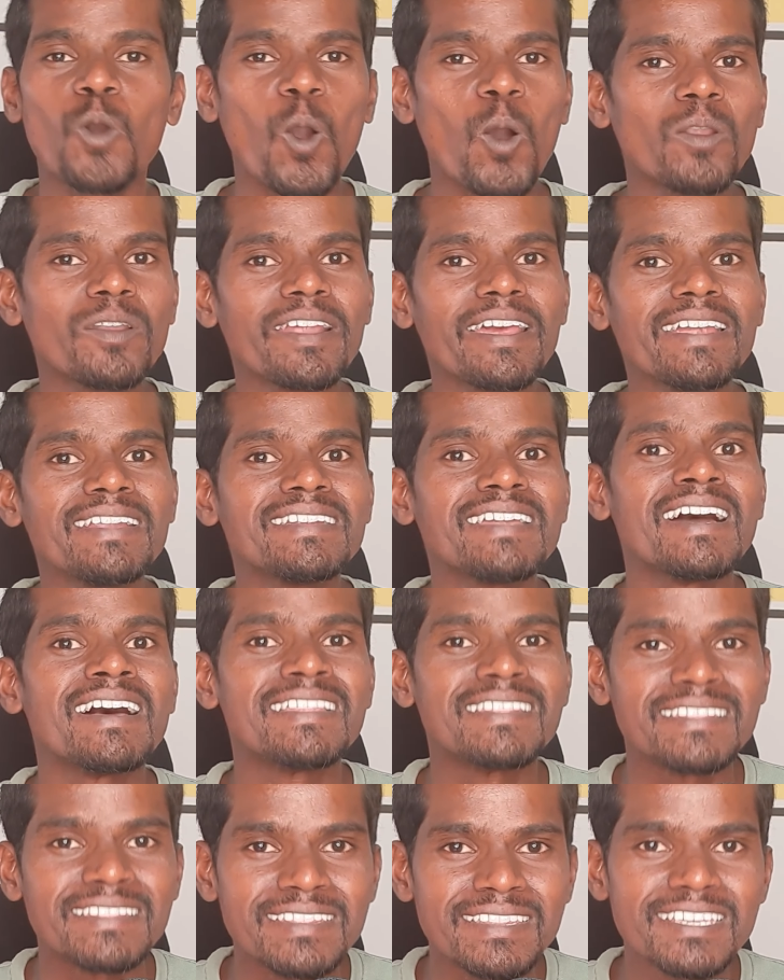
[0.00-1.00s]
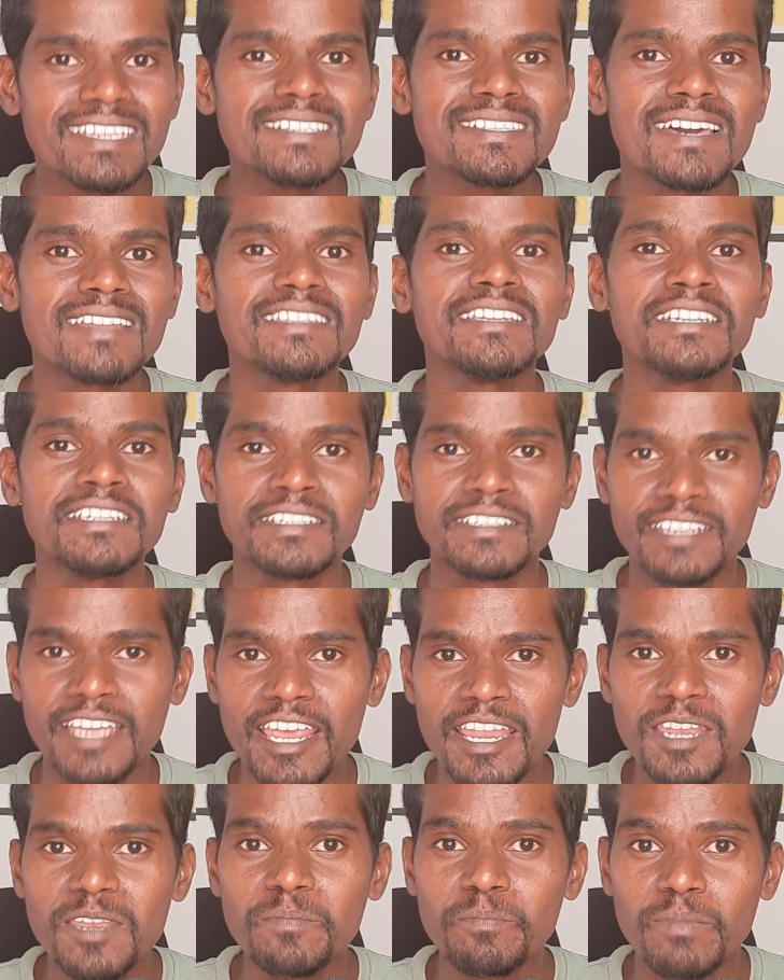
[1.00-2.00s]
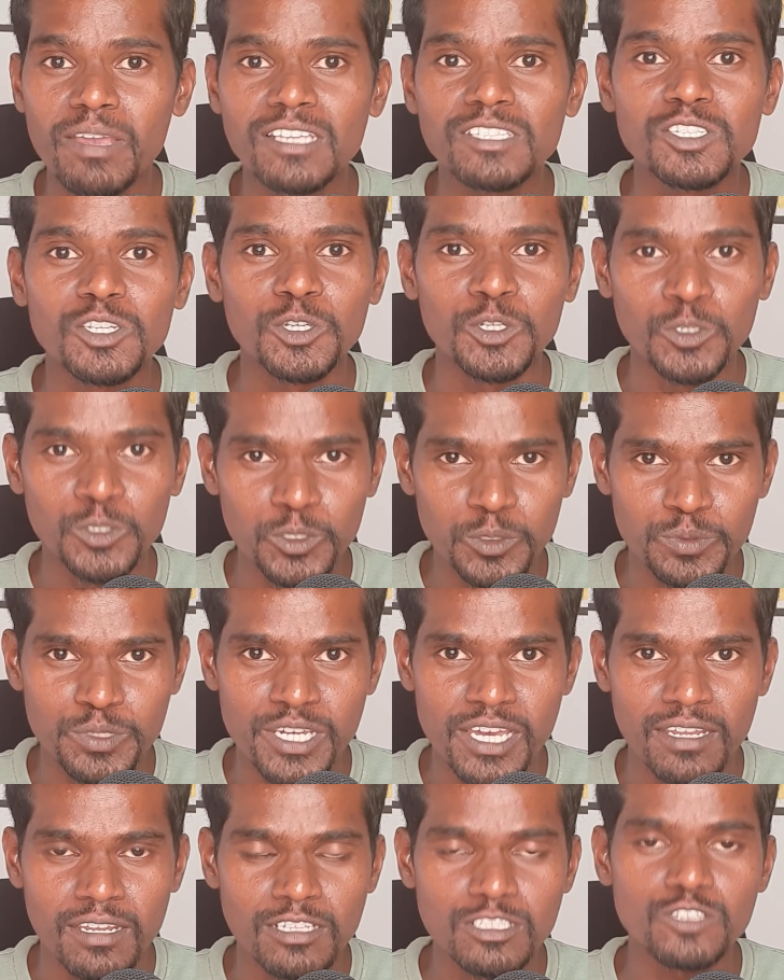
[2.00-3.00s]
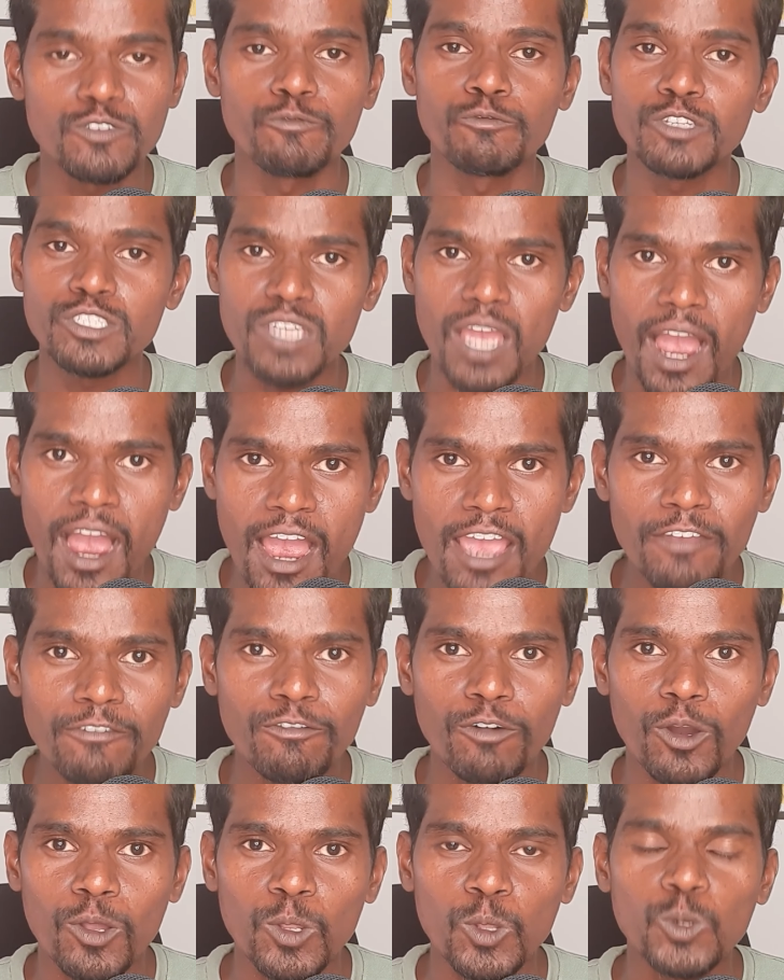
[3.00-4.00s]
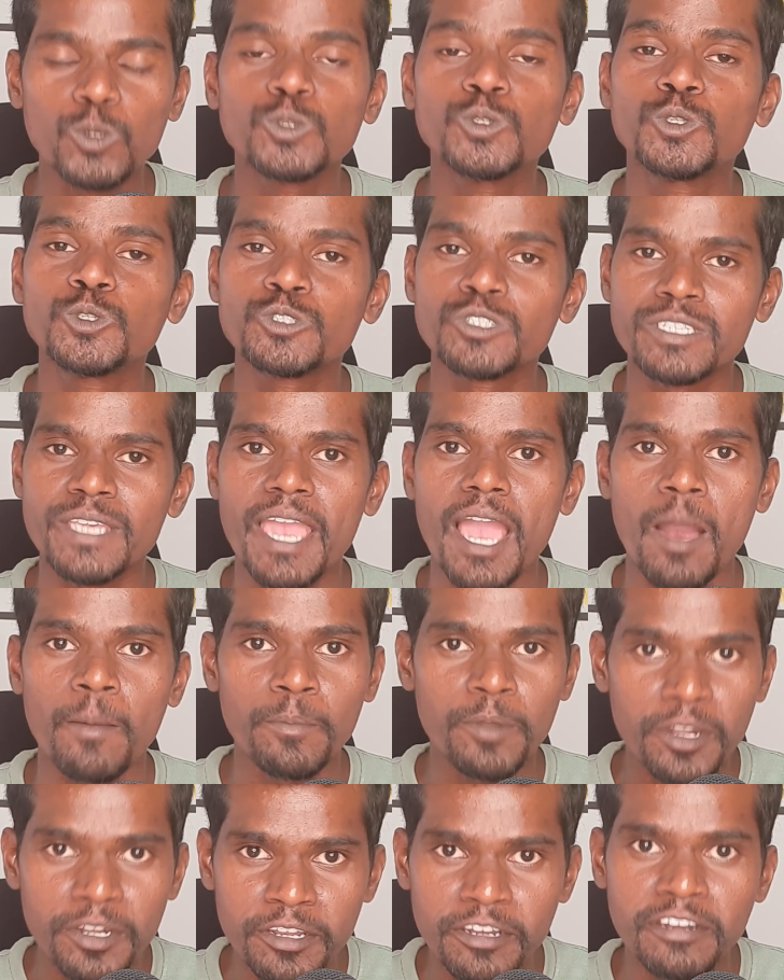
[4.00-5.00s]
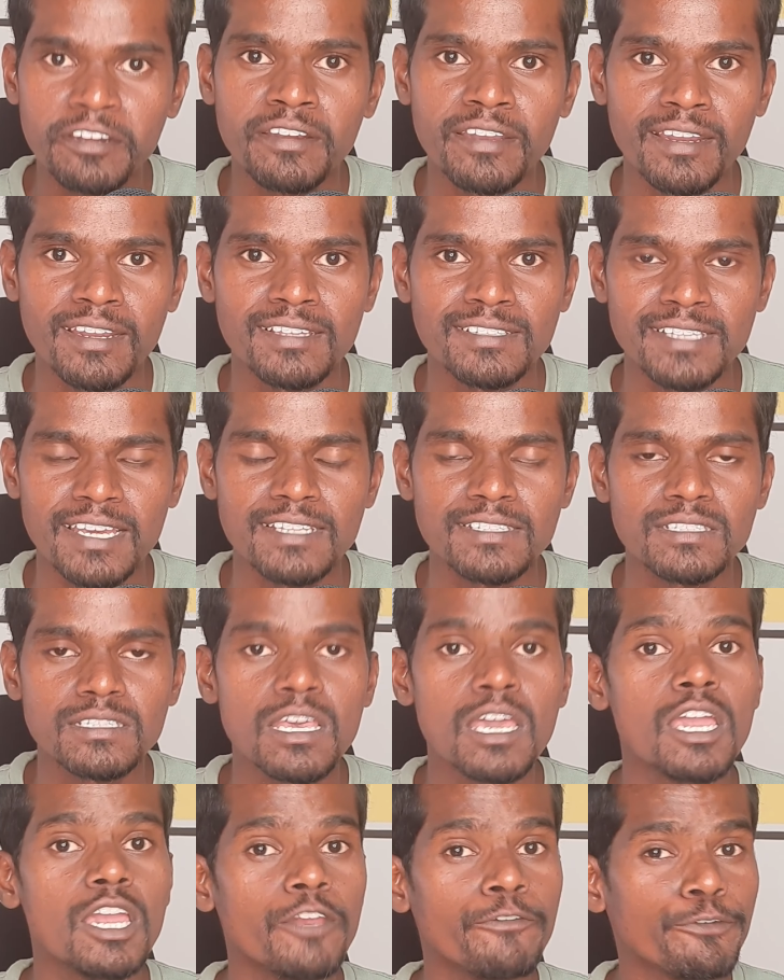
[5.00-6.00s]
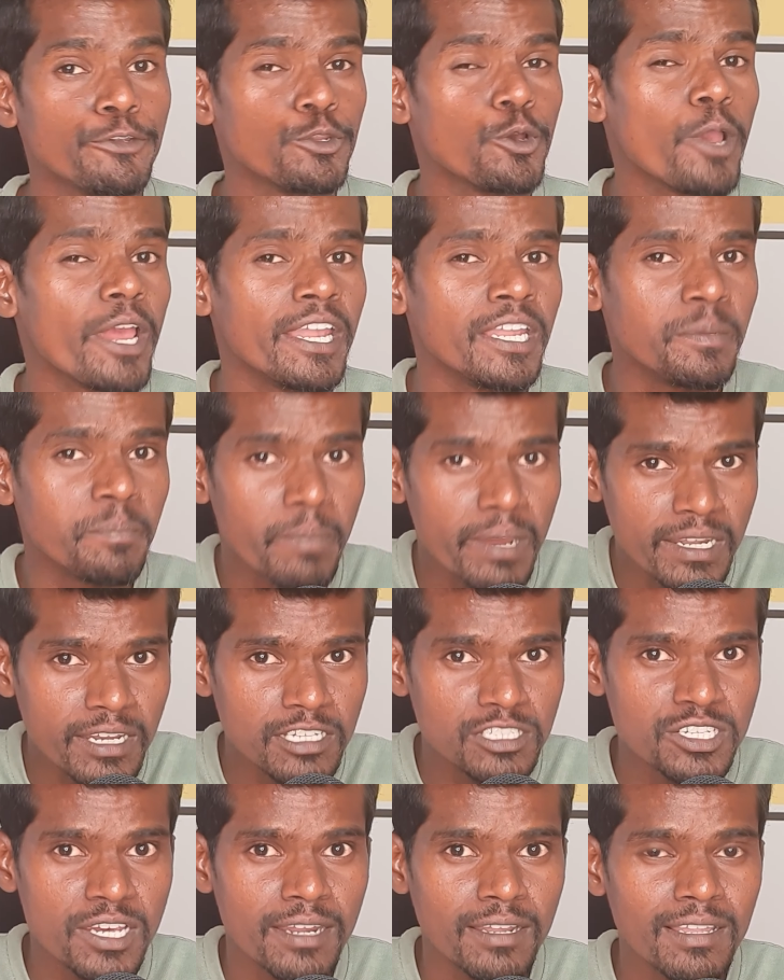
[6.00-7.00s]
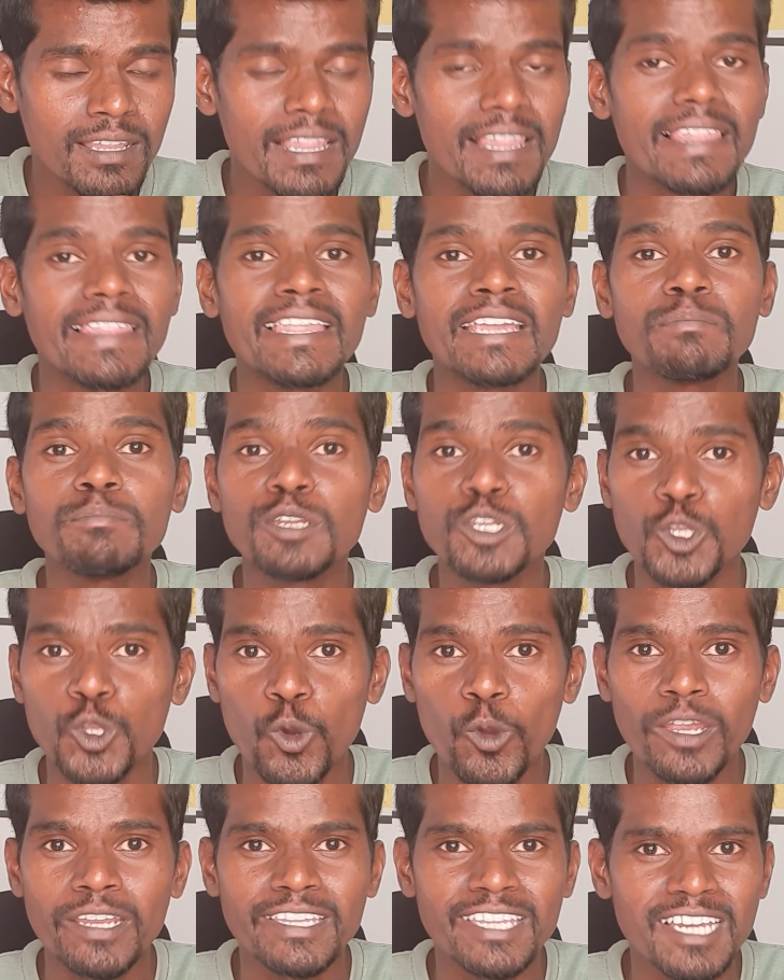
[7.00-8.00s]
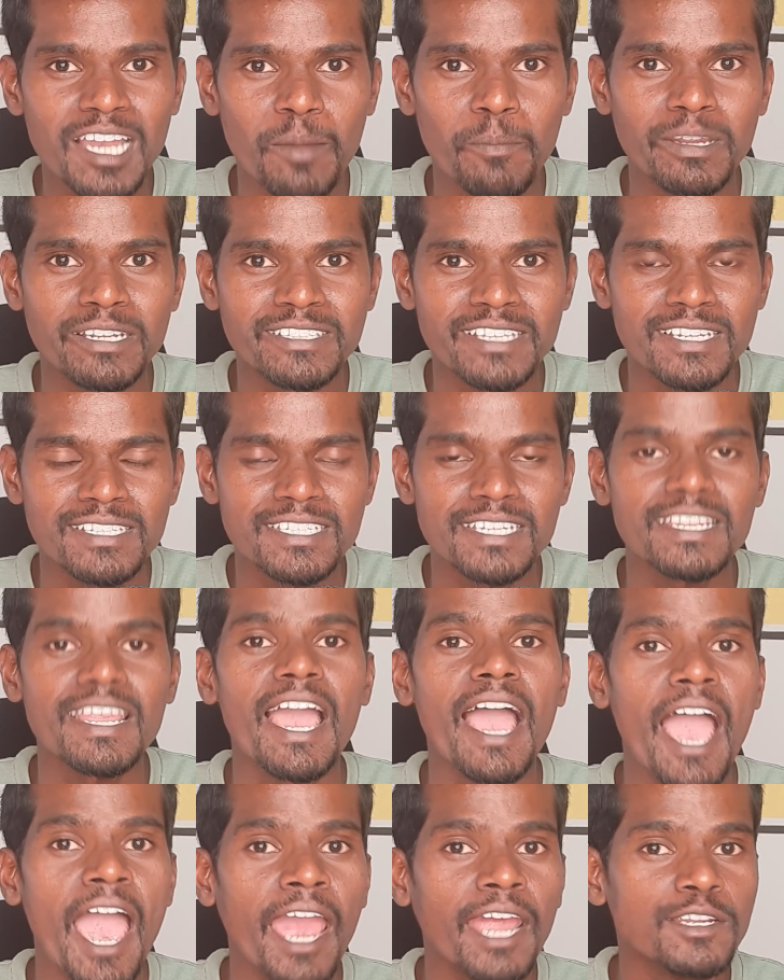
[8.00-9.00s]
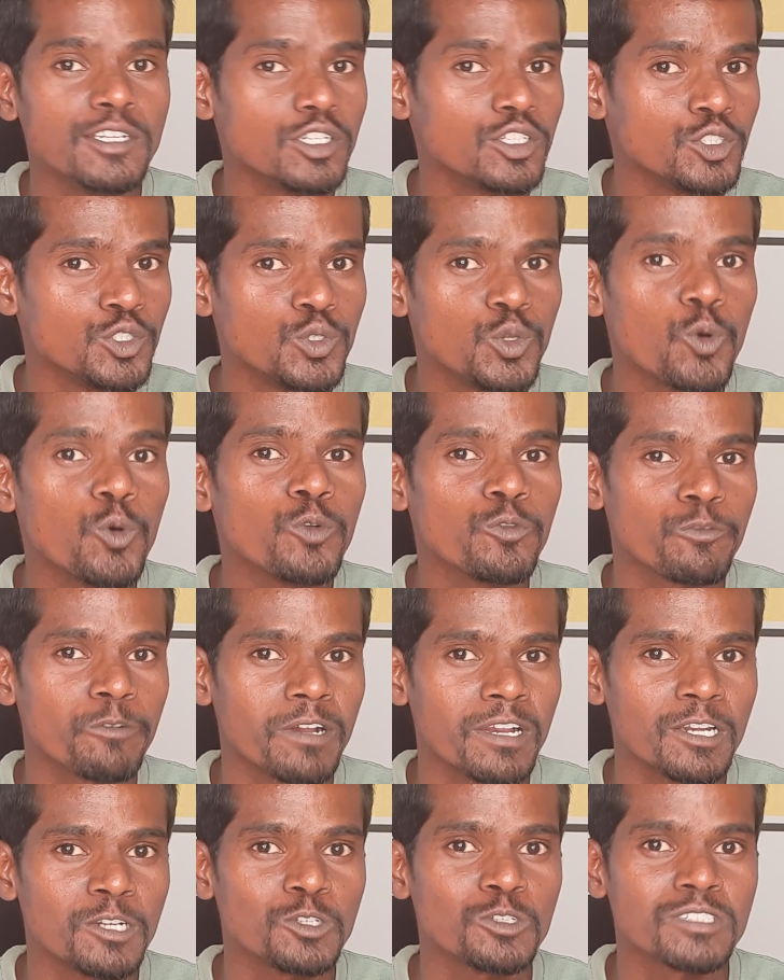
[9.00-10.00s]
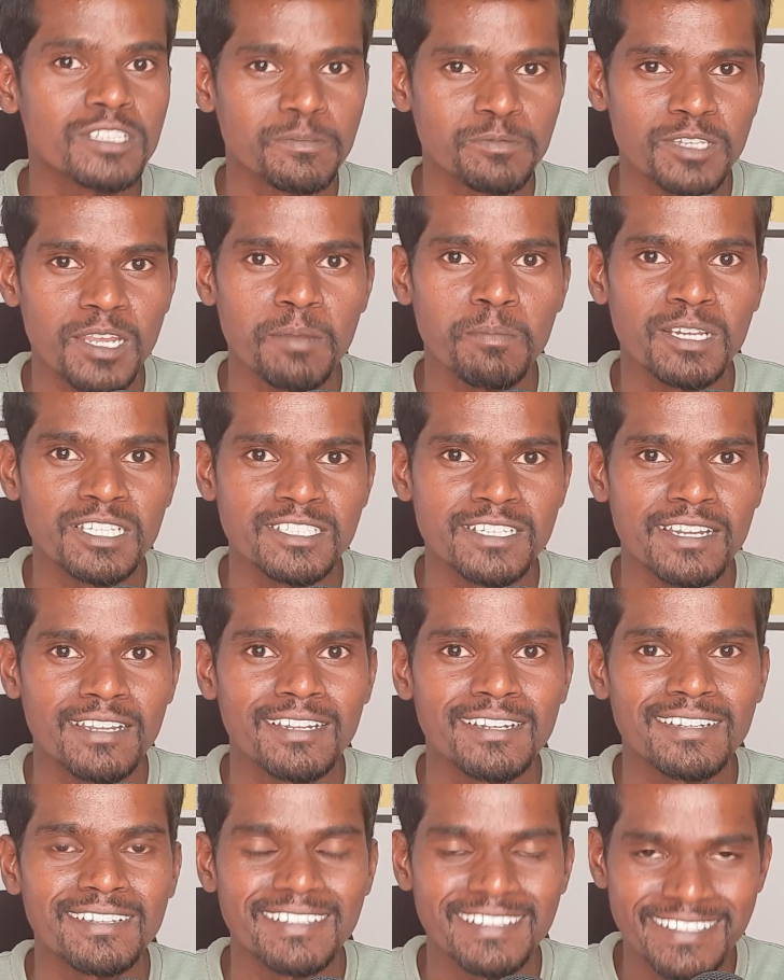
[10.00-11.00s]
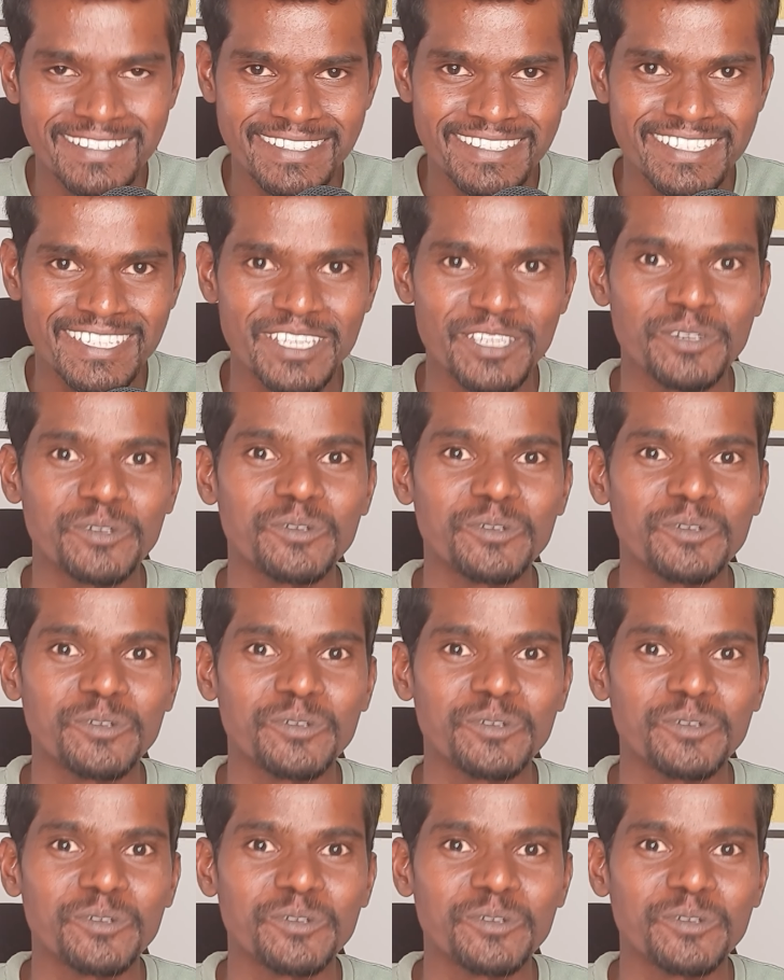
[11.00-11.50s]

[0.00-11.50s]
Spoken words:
Alright, these are the 10 best YouTube channels which I follow to stay updated in data science. If you know any better channel, let me know in the comment section and don't forget to subscribe my channel. See